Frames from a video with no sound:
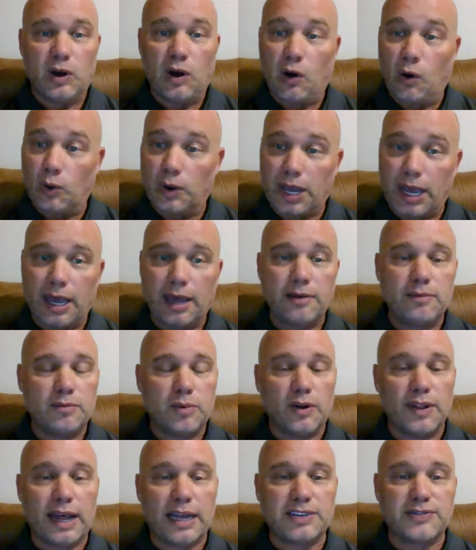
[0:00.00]
Okay,
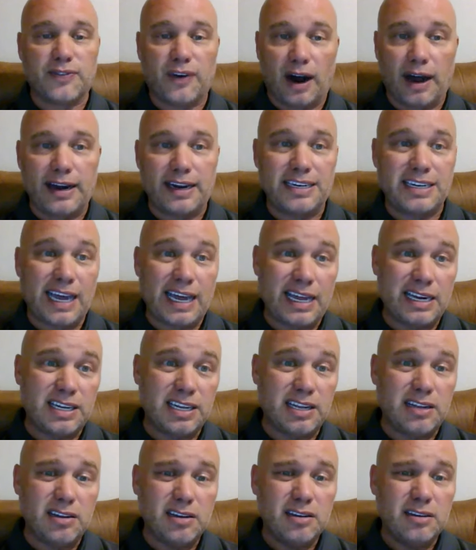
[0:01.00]
well, that's fine and
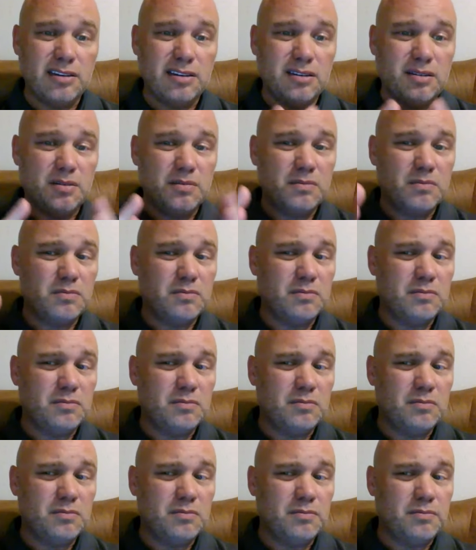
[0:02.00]
dandy,
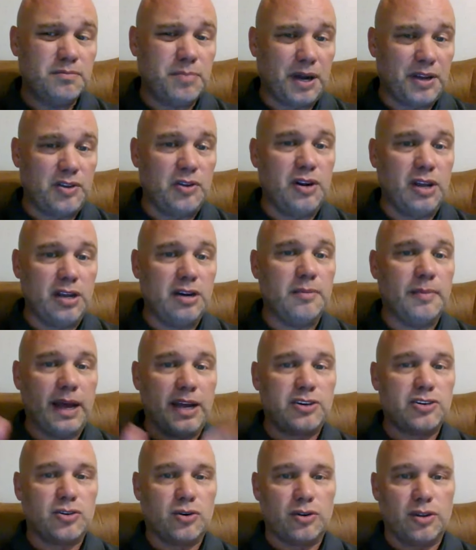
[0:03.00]
but you need to
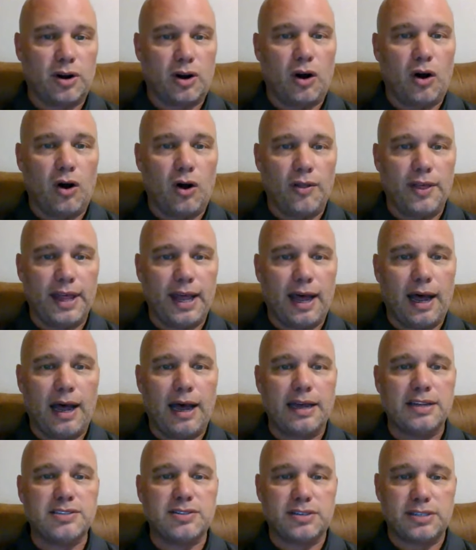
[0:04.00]
make sure that all the
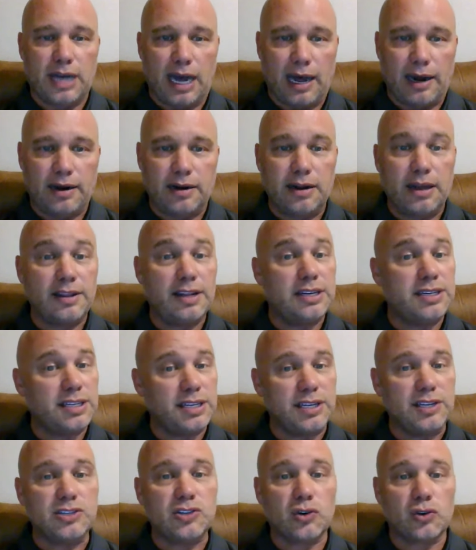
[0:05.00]
I's are dotted and the
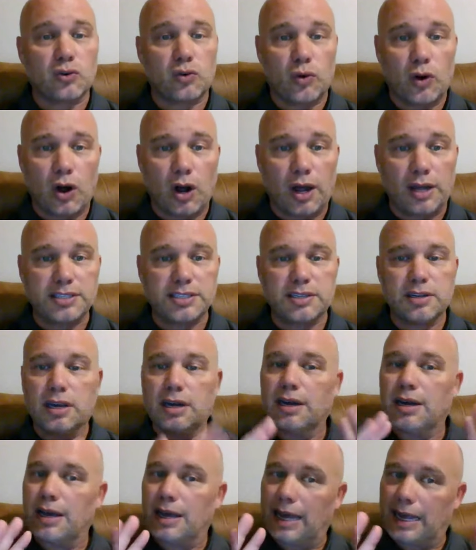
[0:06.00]
T's are crossed.
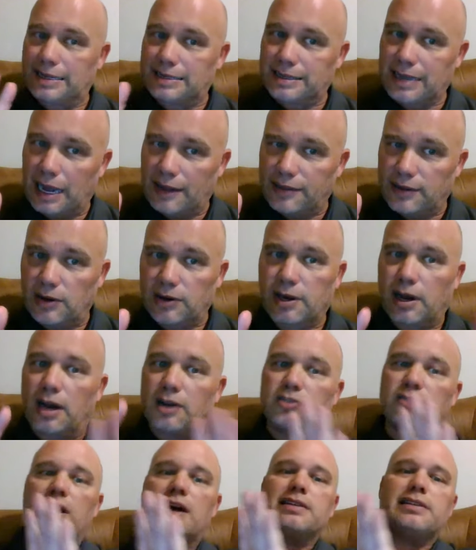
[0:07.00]
It's not their
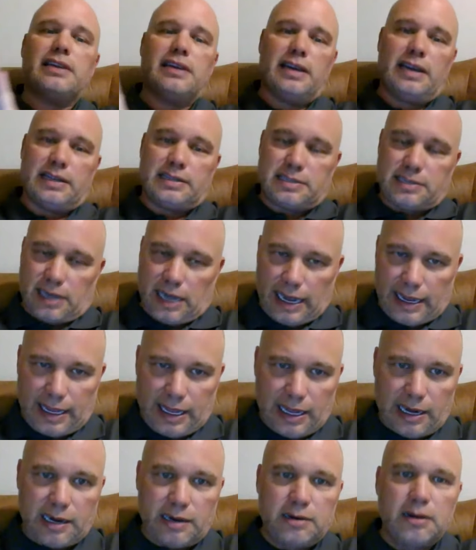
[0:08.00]
contract. I
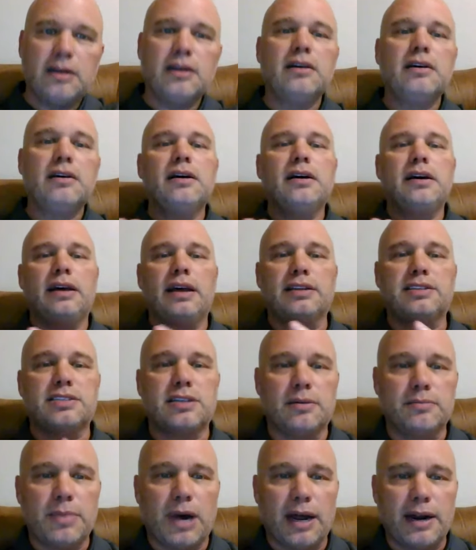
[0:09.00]
get it. It's
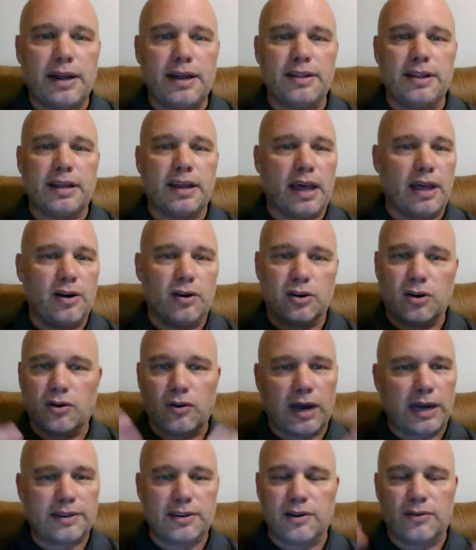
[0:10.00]
somebody in the Gator
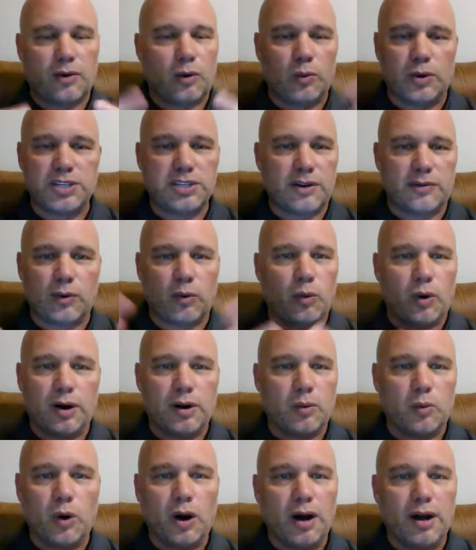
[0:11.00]
Collective or whichever one
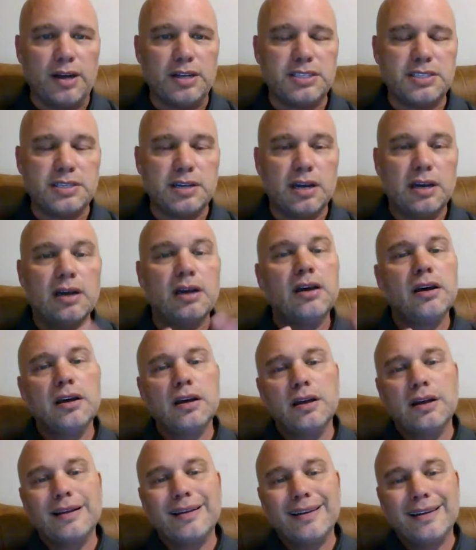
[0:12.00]
it was.
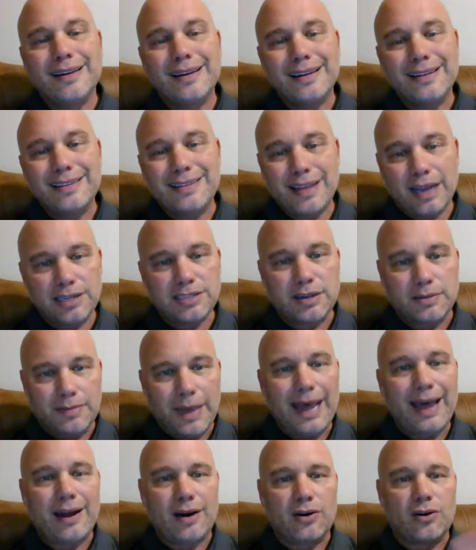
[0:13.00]
Doesn't
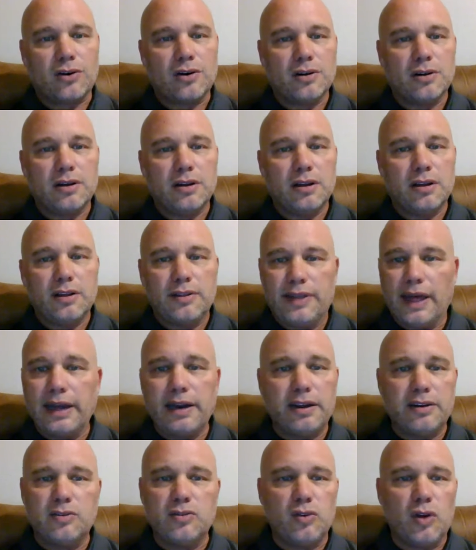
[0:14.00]
matter. They
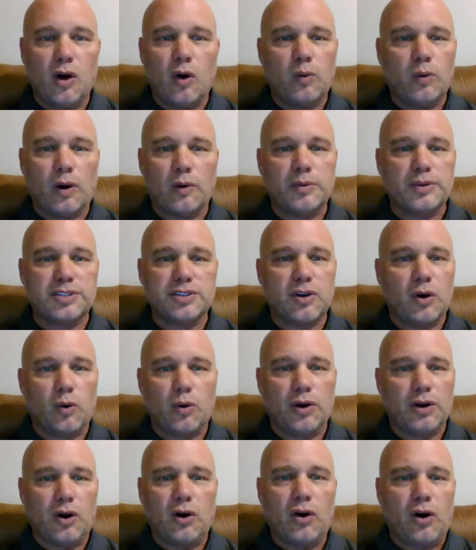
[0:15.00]
didn't know what was
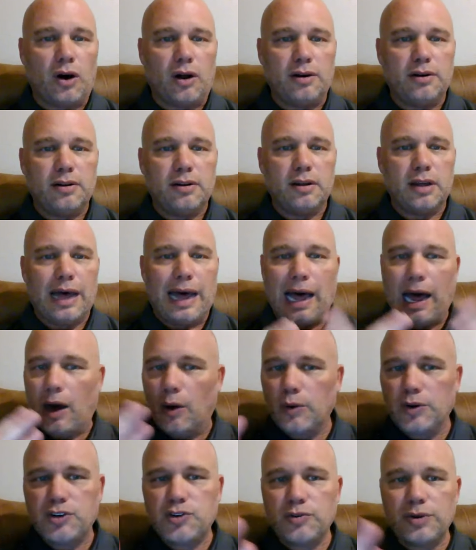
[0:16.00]
going on. How
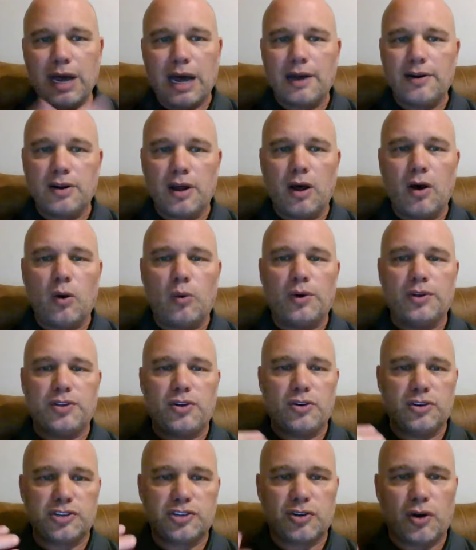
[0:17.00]
would you not know with
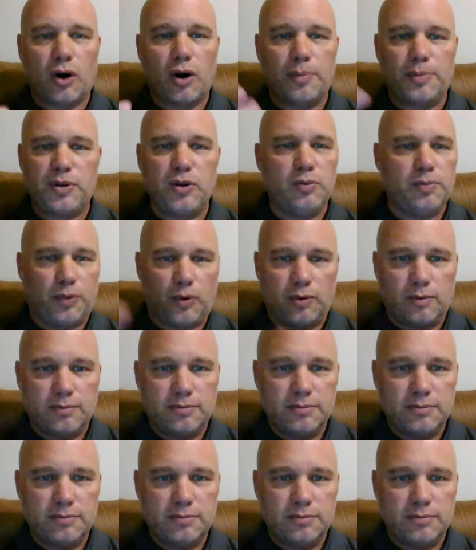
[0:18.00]
your star pupil?